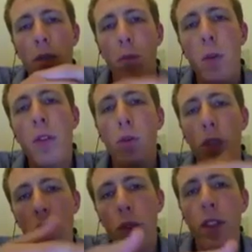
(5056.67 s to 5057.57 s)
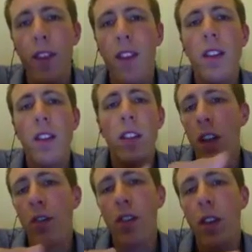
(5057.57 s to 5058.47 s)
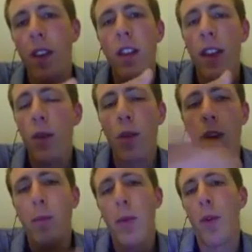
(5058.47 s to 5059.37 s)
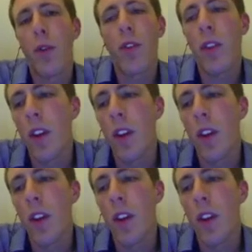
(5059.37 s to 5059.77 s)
But once you did that, you have done that, they will work both